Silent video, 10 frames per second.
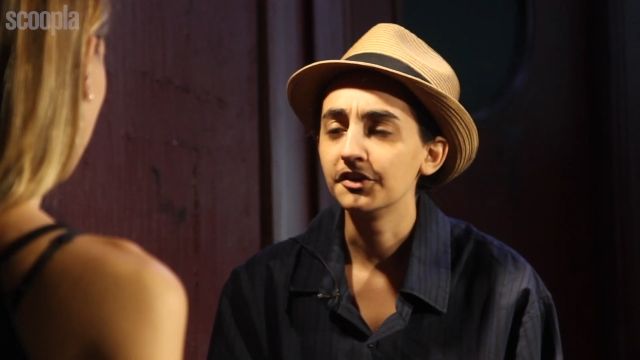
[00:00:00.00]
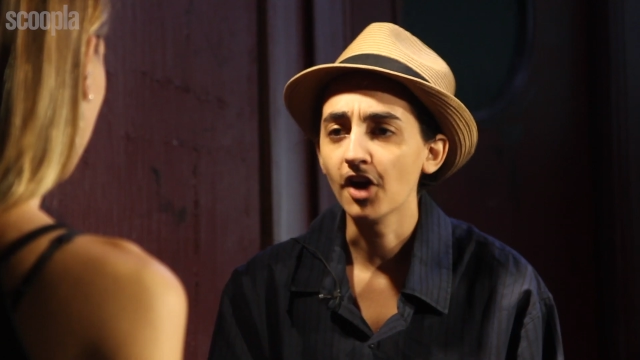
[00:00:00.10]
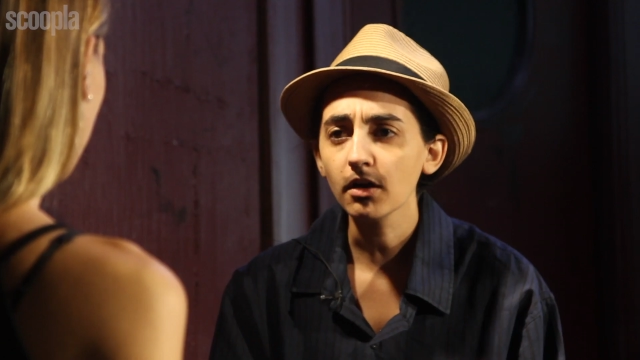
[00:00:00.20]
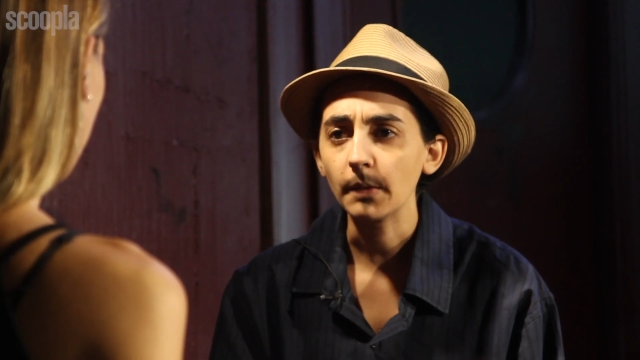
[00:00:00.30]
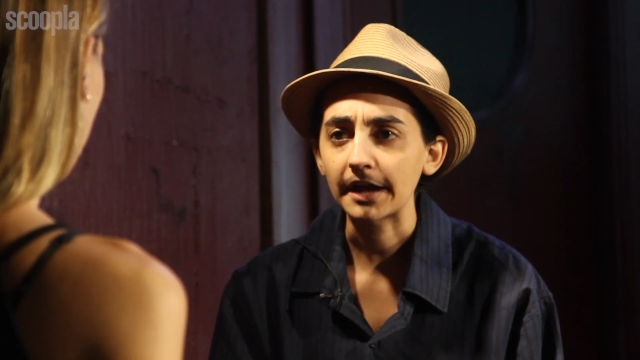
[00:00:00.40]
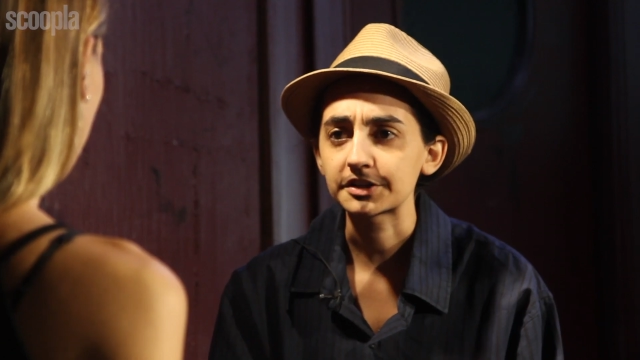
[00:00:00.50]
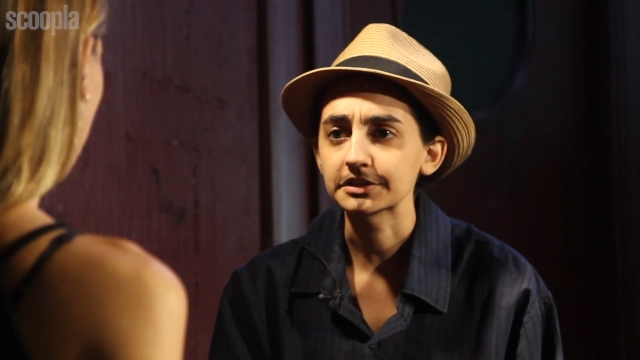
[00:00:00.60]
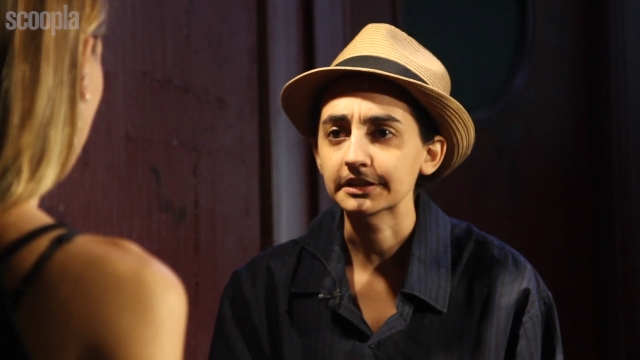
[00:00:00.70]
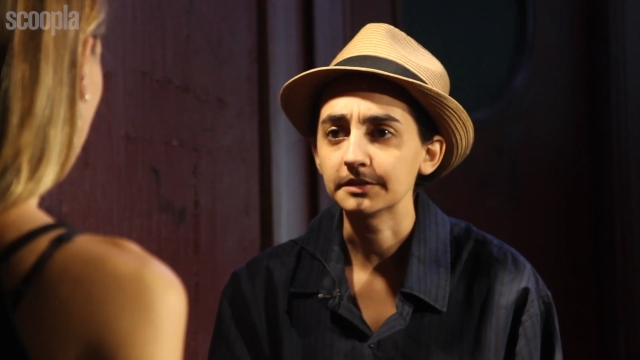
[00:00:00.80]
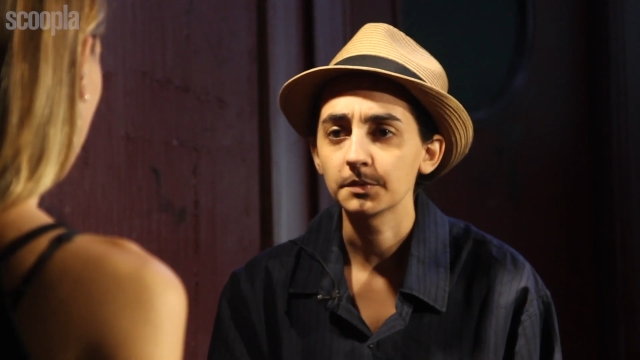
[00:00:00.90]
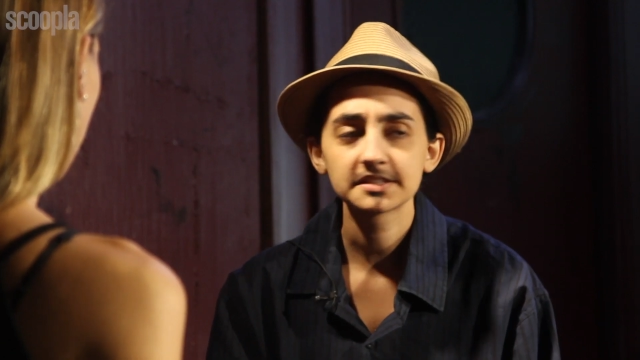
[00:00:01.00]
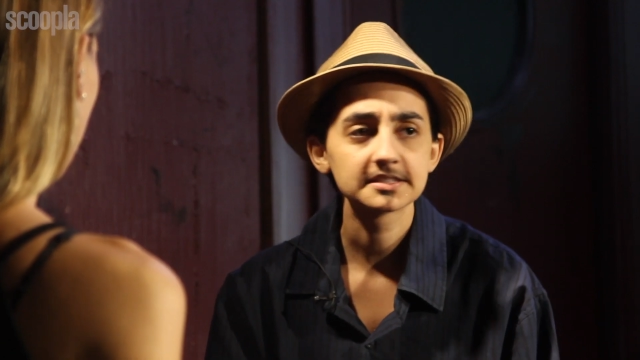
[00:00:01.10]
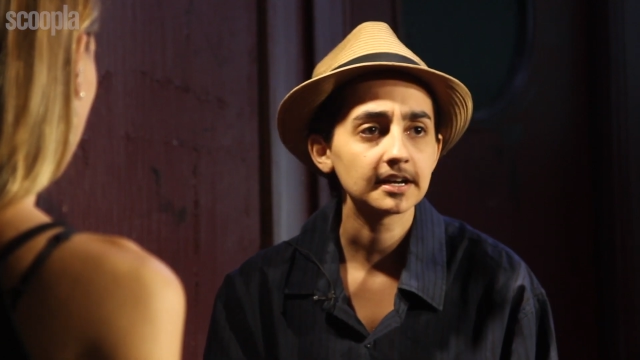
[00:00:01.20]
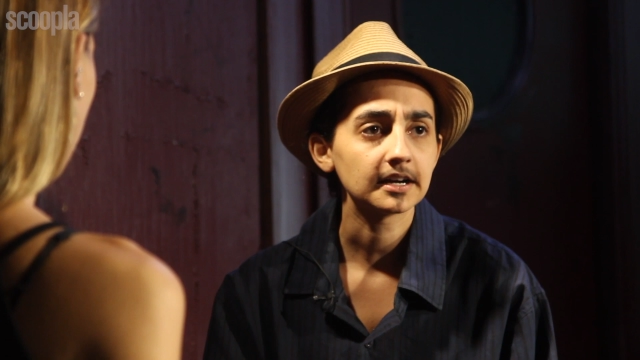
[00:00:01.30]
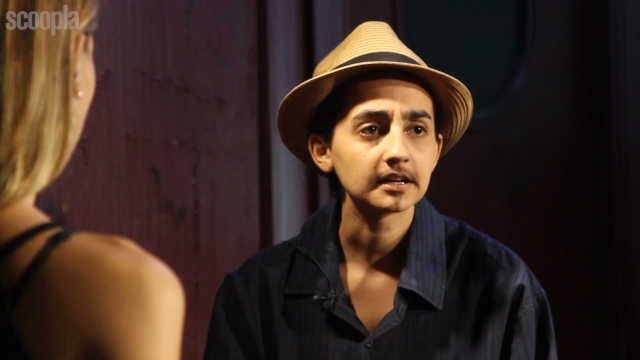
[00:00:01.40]
no, actually.
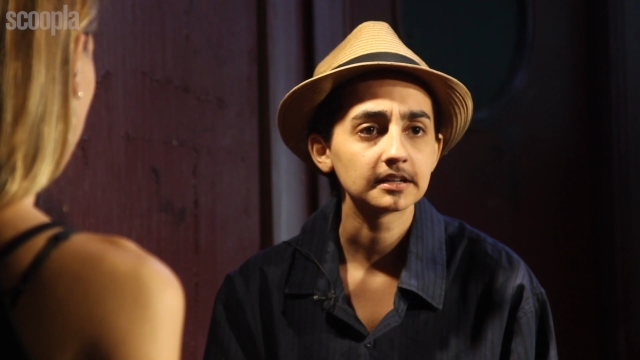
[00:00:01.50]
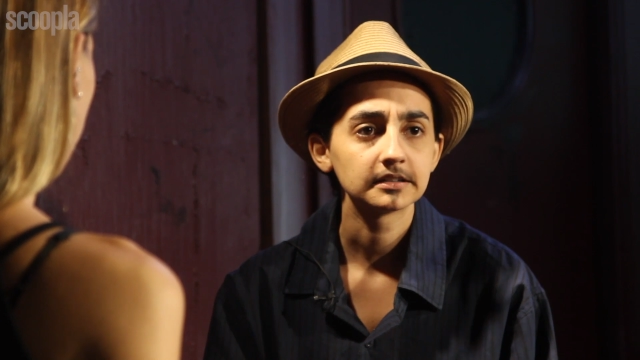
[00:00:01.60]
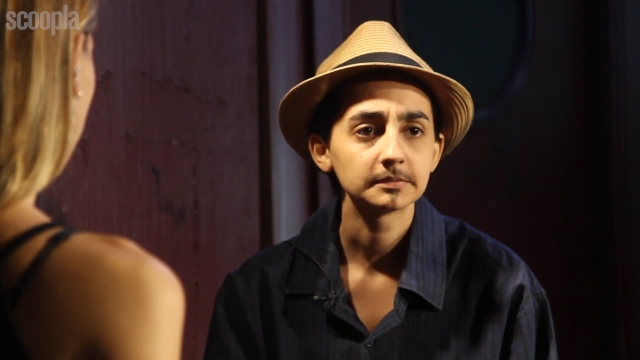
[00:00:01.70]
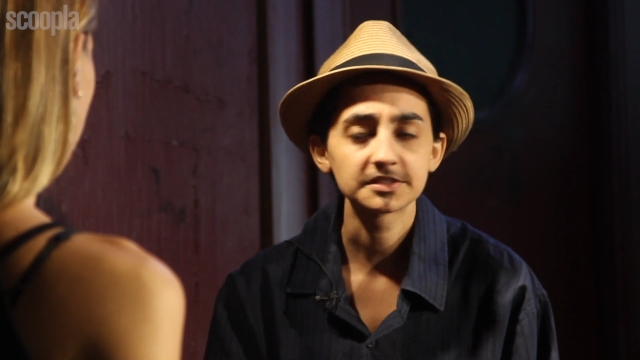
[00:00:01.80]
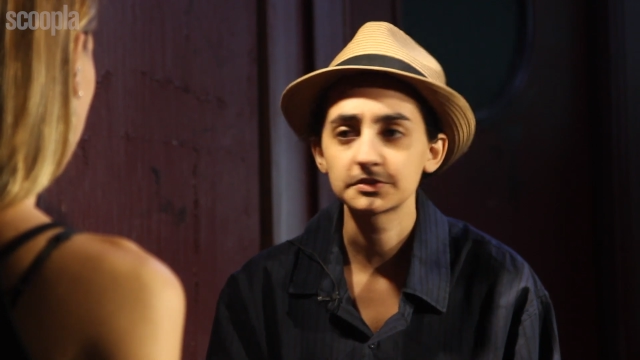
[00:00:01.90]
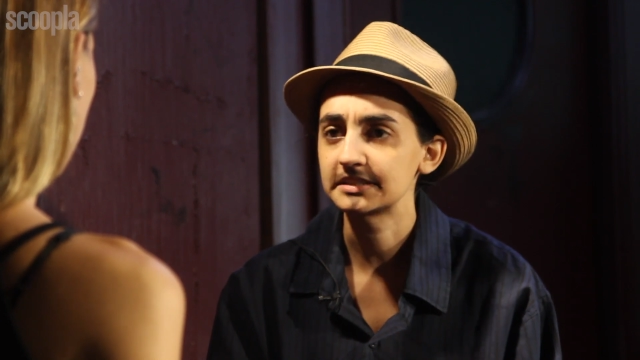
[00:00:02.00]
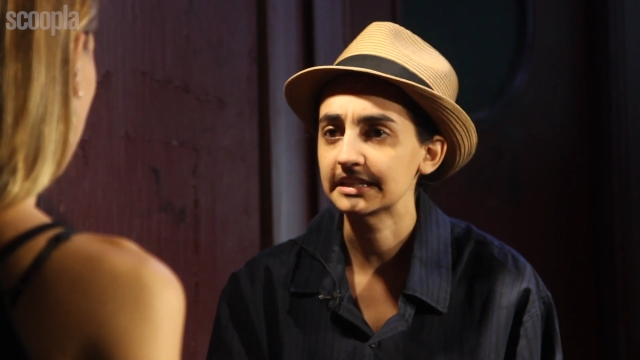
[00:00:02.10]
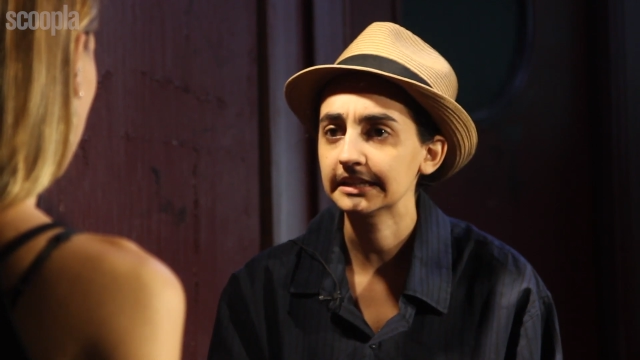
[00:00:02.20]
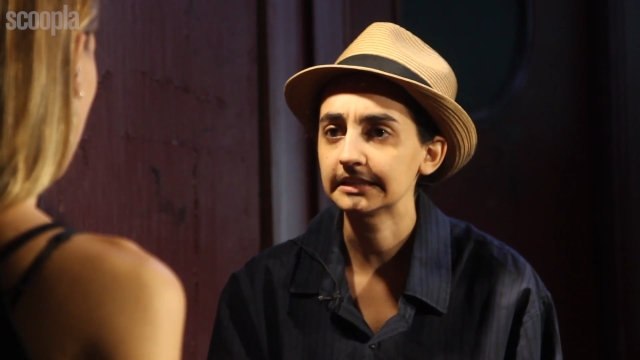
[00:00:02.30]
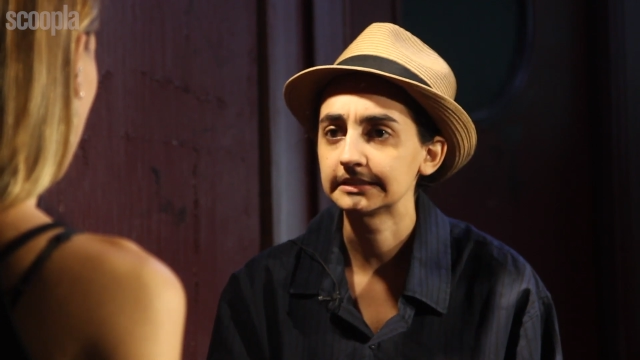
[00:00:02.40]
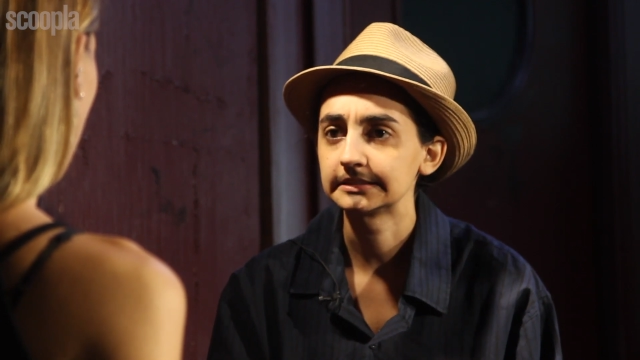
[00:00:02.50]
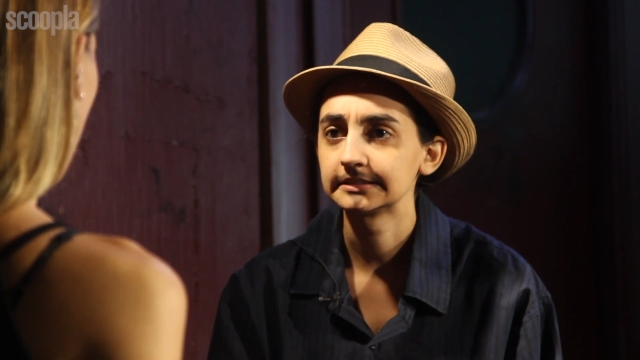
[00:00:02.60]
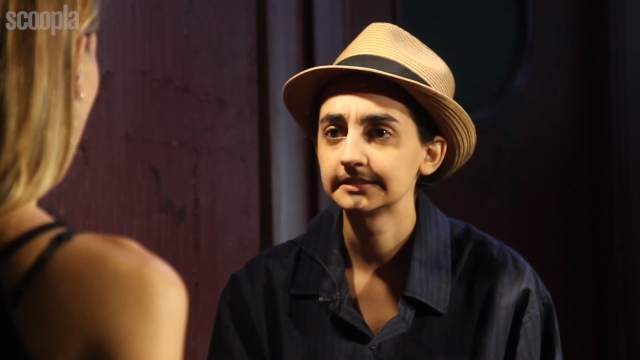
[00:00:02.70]
What's uh, what's good to eat? There's